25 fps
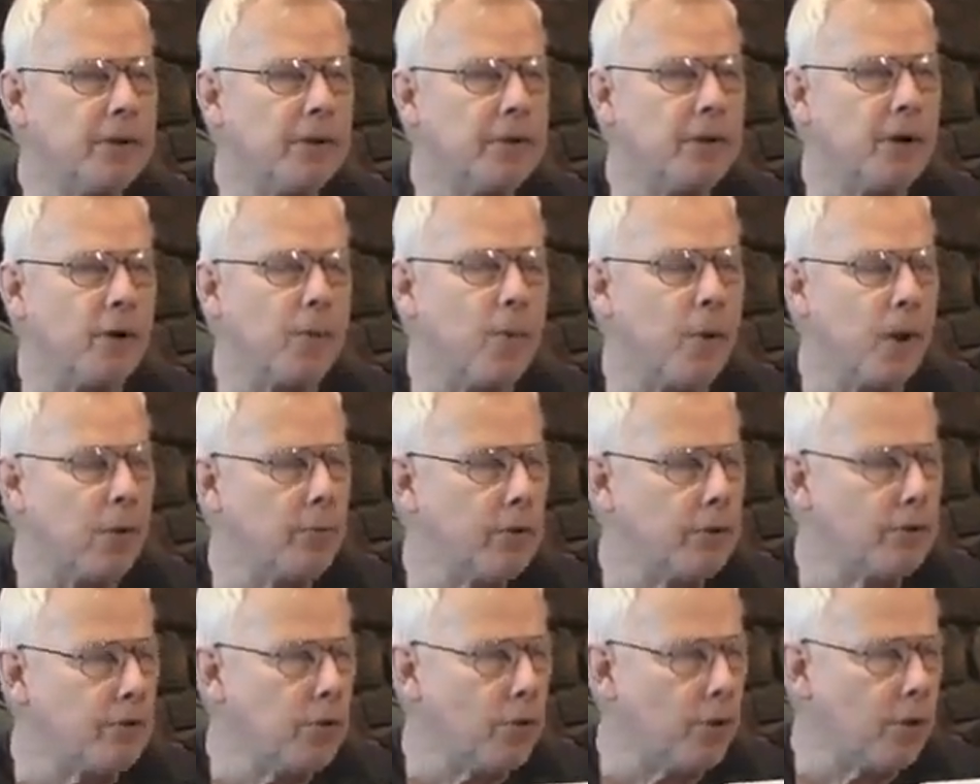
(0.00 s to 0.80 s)
what
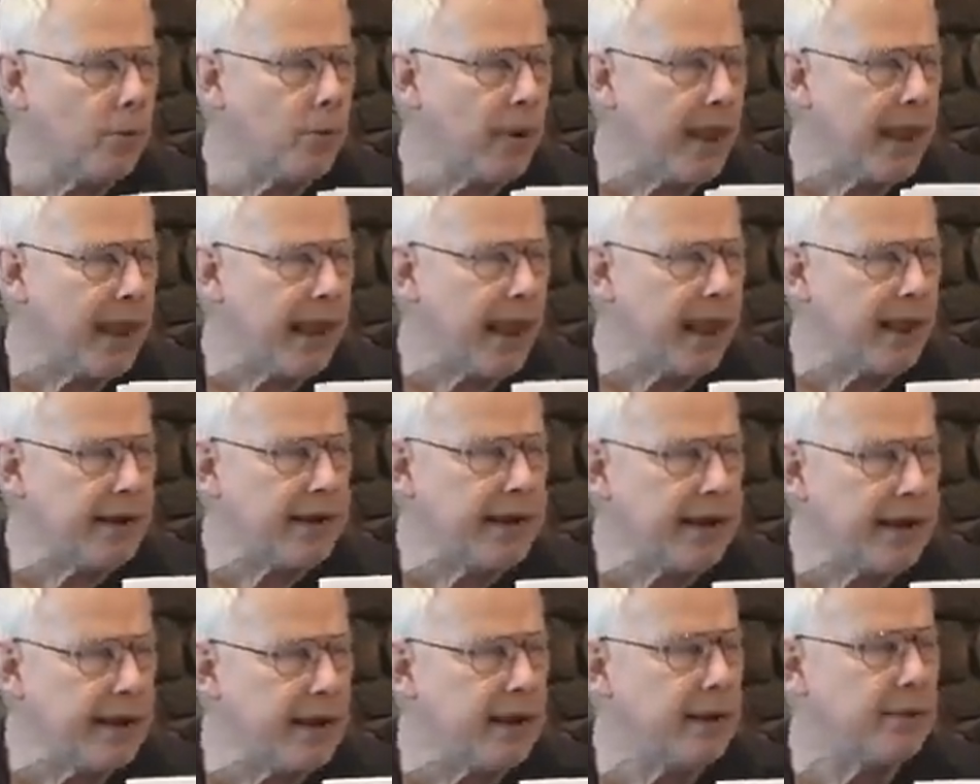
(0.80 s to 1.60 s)
would Norway
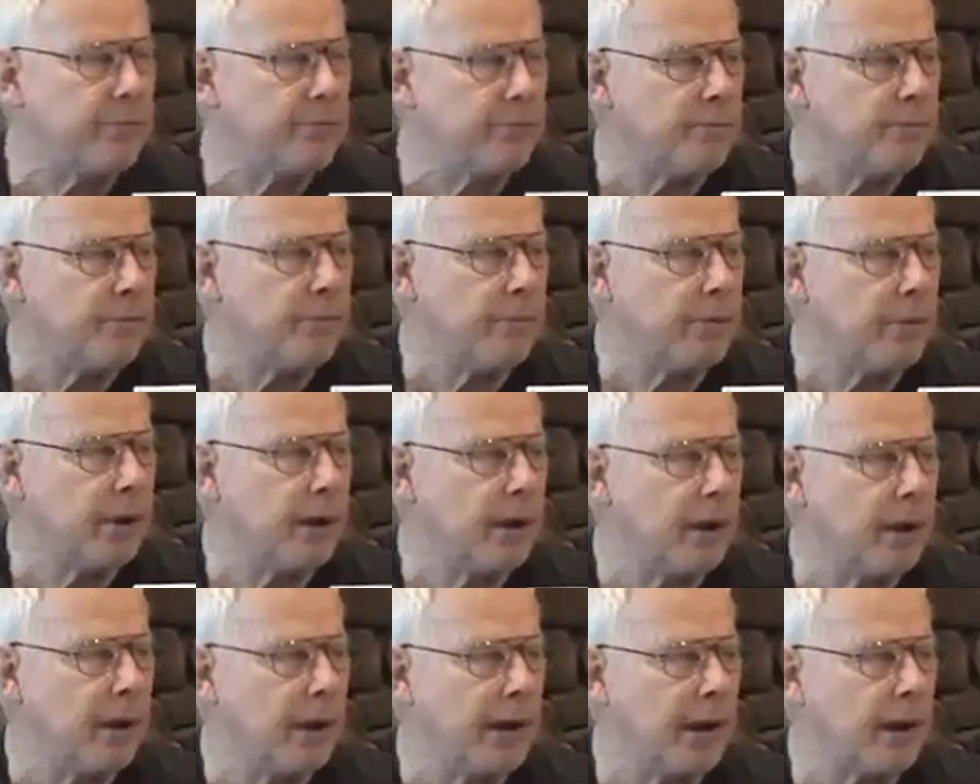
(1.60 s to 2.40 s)
need an
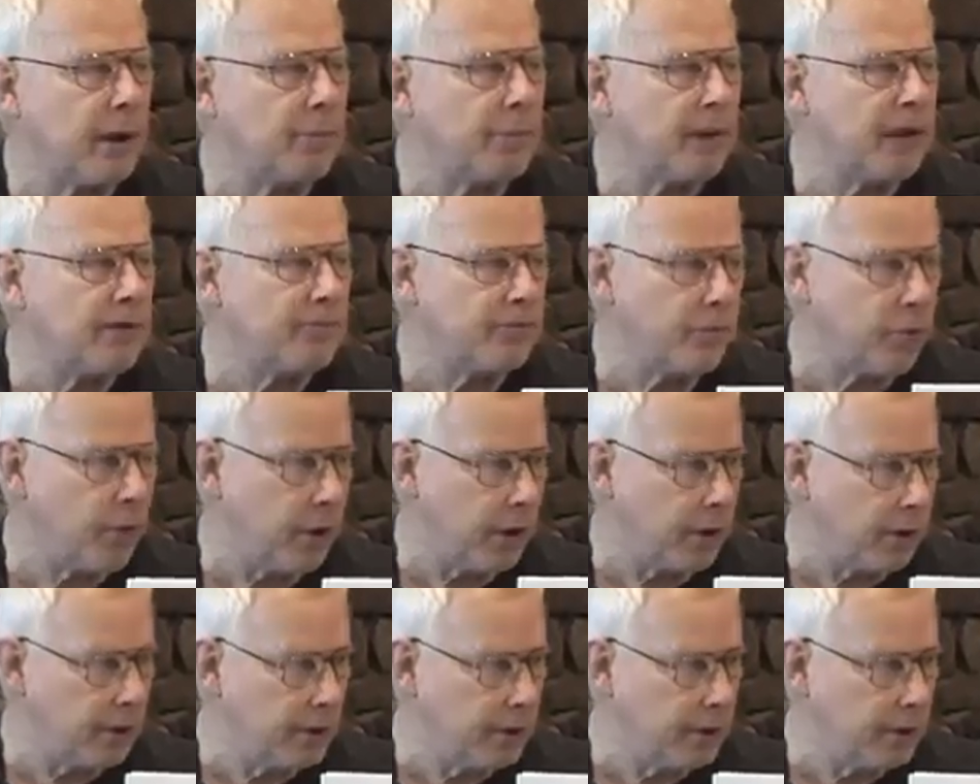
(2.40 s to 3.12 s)
airplane for?